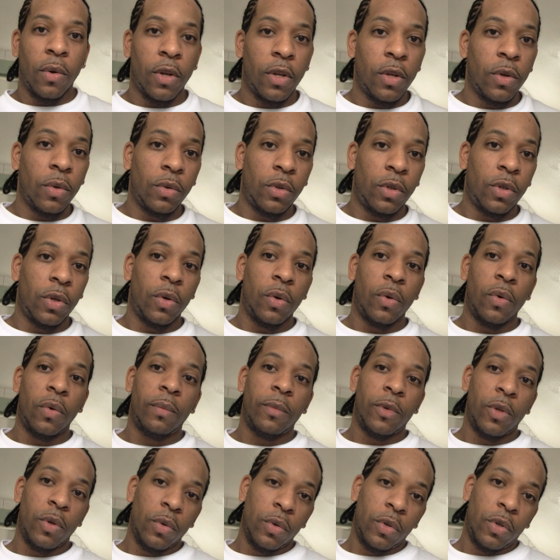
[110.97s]
to
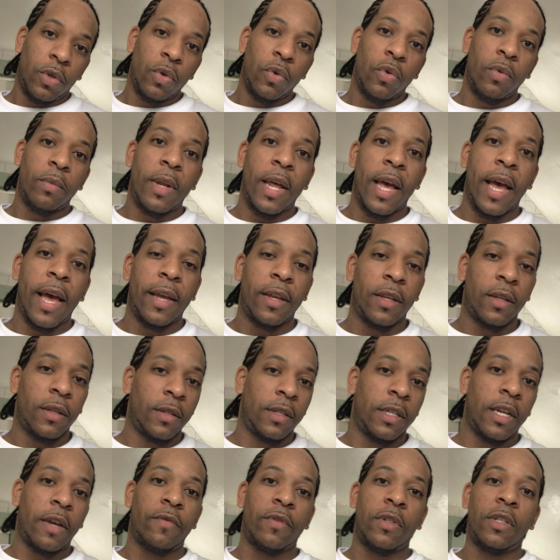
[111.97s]
YouTube that
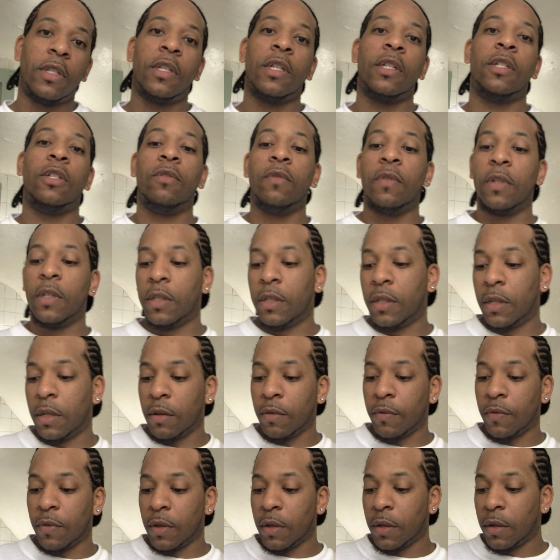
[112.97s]
763
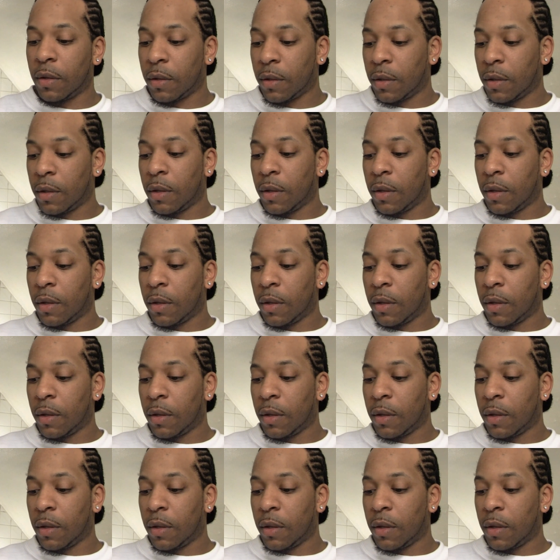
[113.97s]
TV.